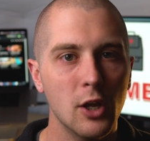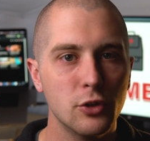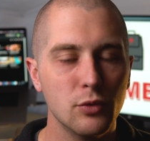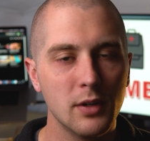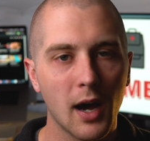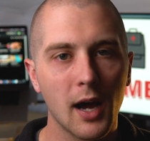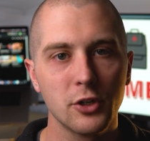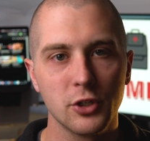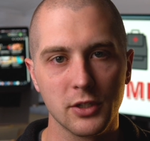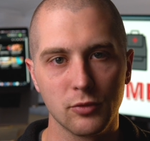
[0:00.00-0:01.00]
Do not
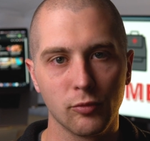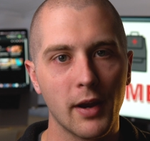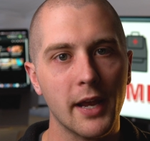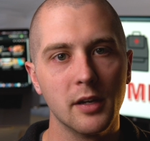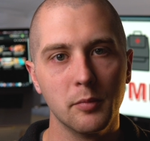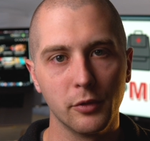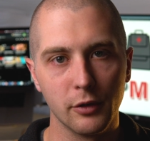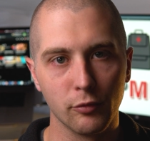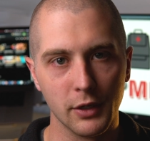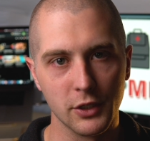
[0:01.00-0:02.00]
just randomly
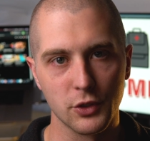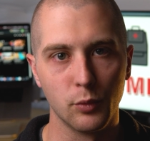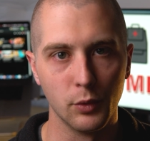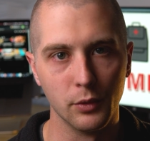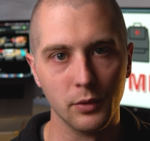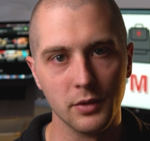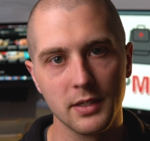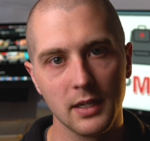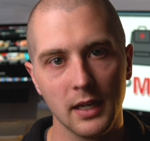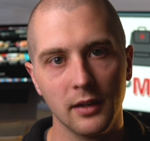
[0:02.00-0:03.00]
rinse
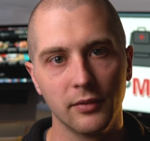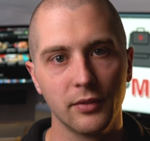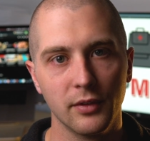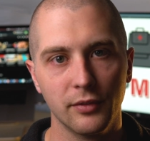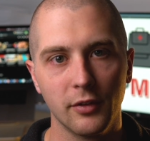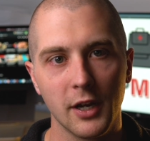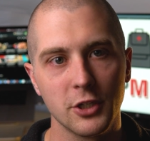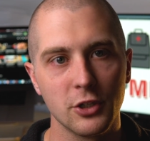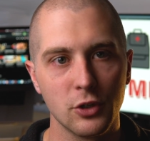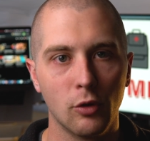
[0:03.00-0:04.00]
wounds if the
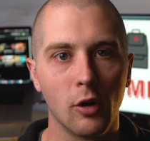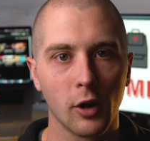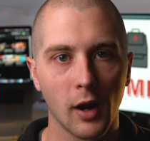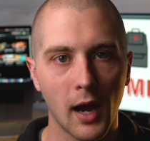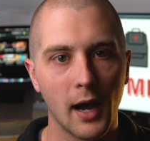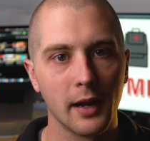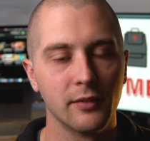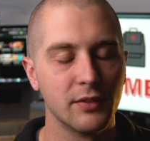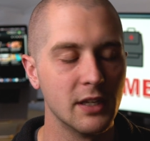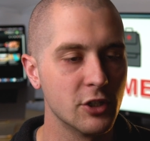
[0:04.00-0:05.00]
flesh is no longer hot,
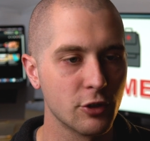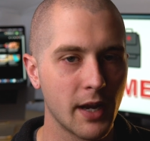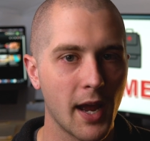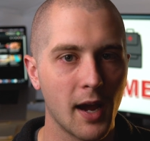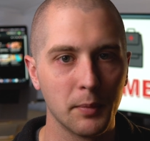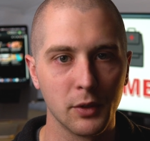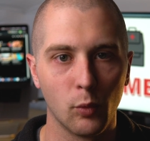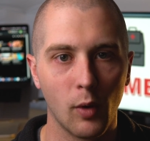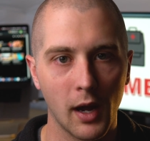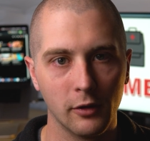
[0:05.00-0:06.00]
if the injury happened a
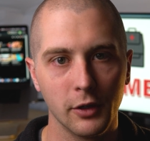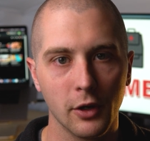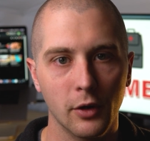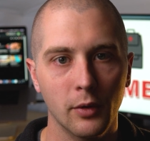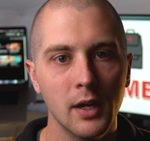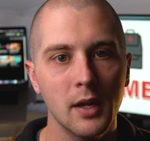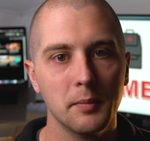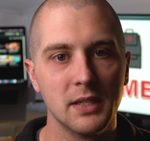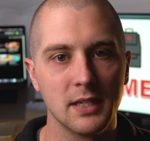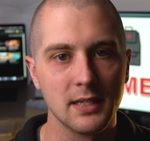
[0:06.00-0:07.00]
while ago,
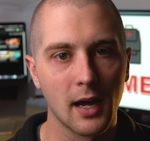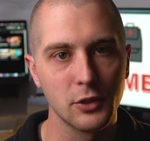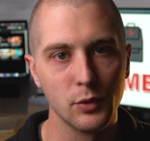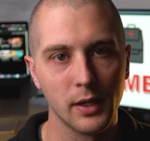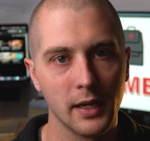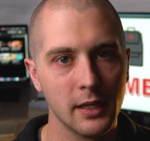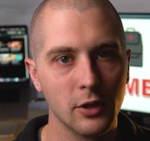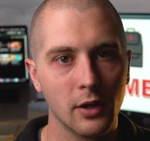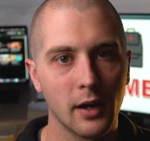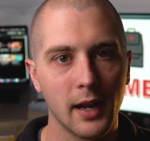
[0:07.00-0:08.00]
because it's not doing any
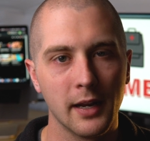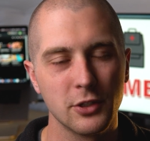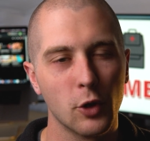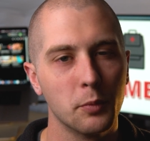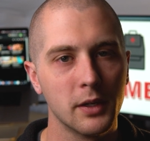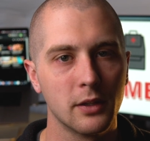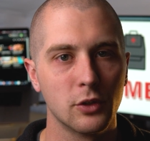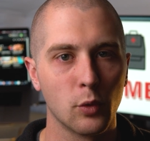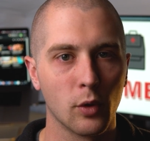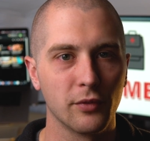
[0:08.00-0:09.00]
good and it's opening the
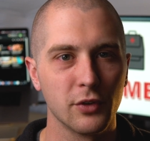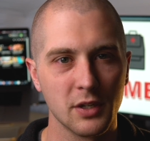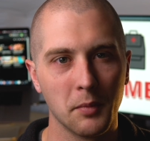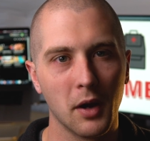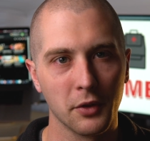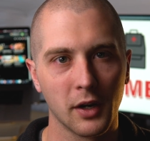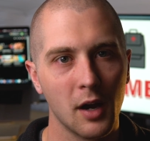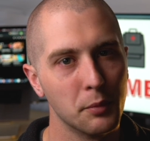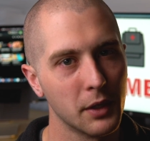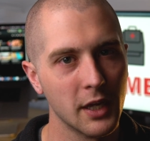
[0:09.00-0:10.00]
door for some other
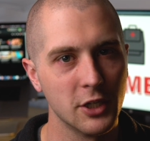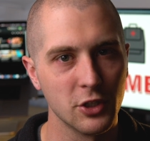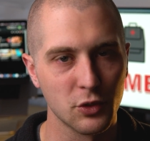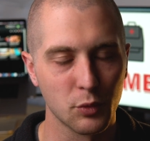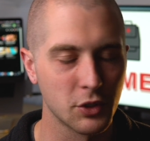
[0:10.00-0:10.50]
complications